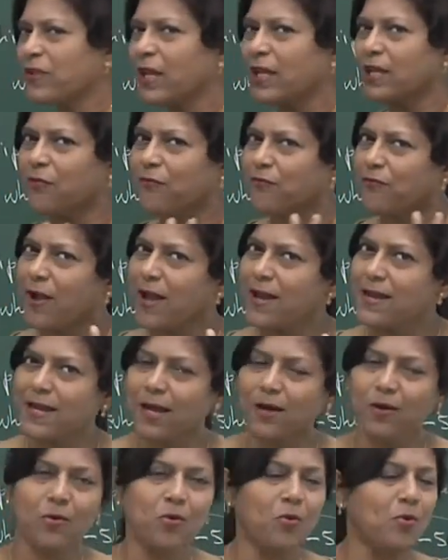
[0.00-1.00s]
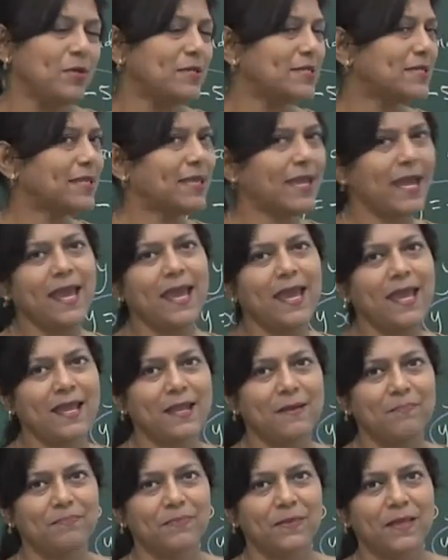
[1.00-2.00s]
got to find out who is
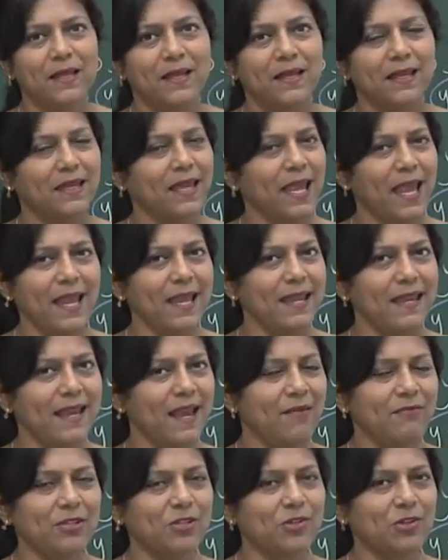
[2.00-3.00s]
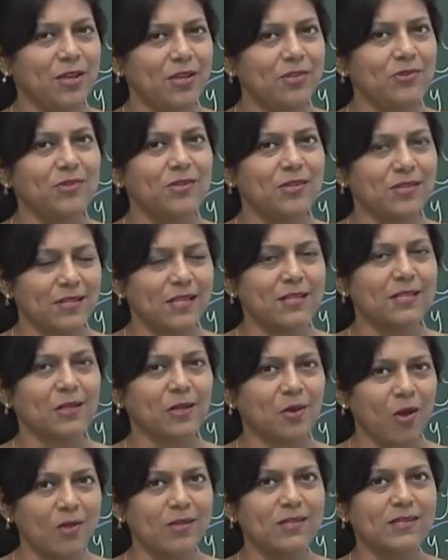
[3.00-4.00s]
K. K never changes. It's a
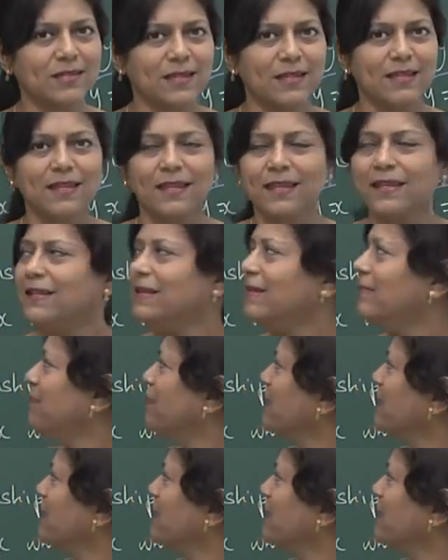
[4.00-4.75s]
constant here.